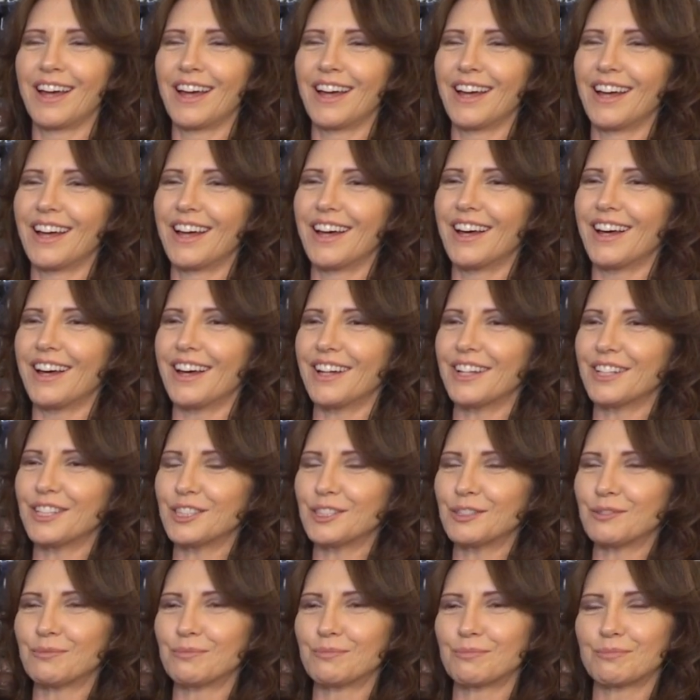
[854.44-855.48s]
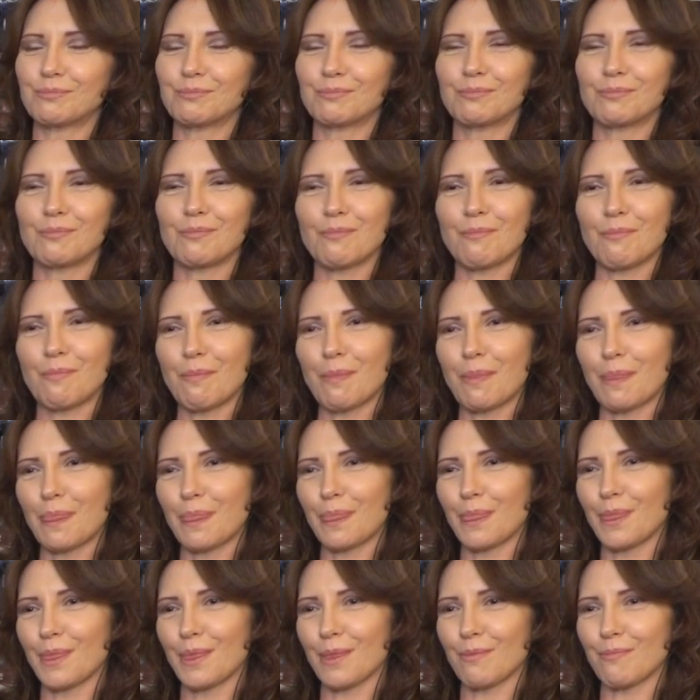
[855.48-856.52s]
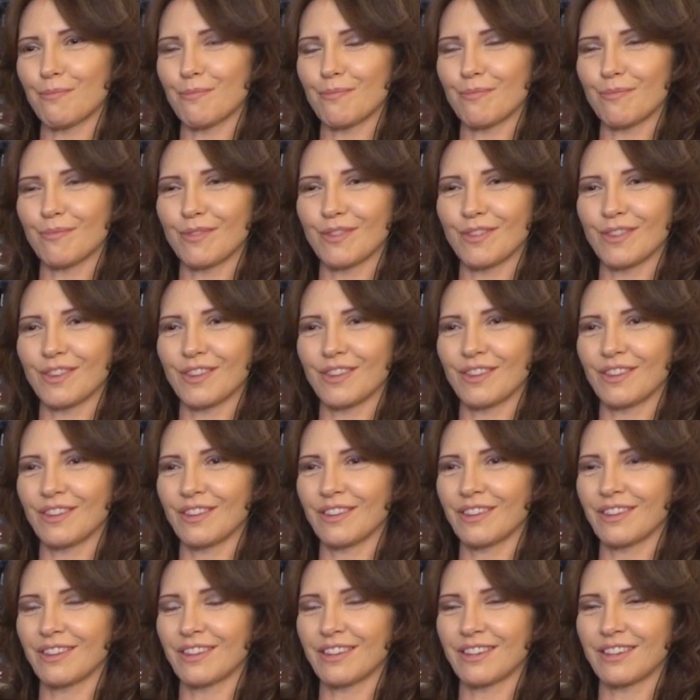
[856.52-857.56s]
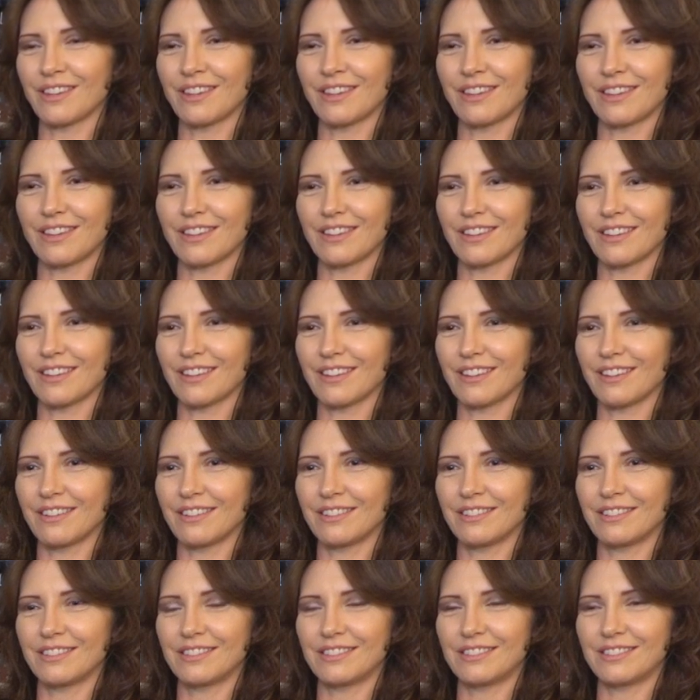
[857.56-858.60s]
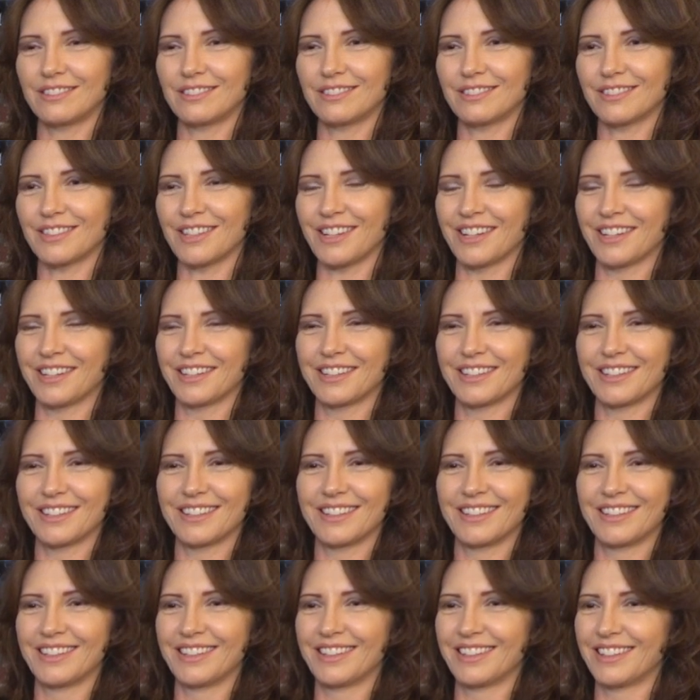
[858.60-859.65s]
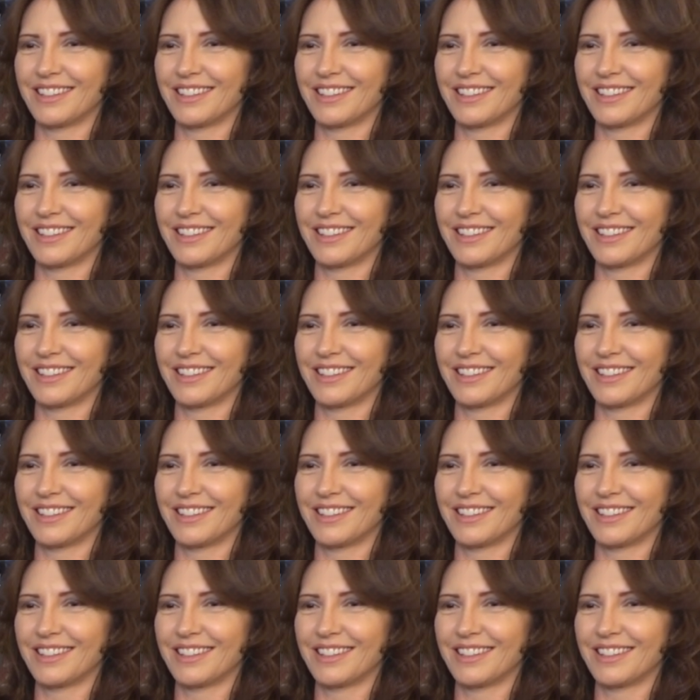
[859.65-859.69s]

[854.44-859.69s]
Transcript: Nothing is said.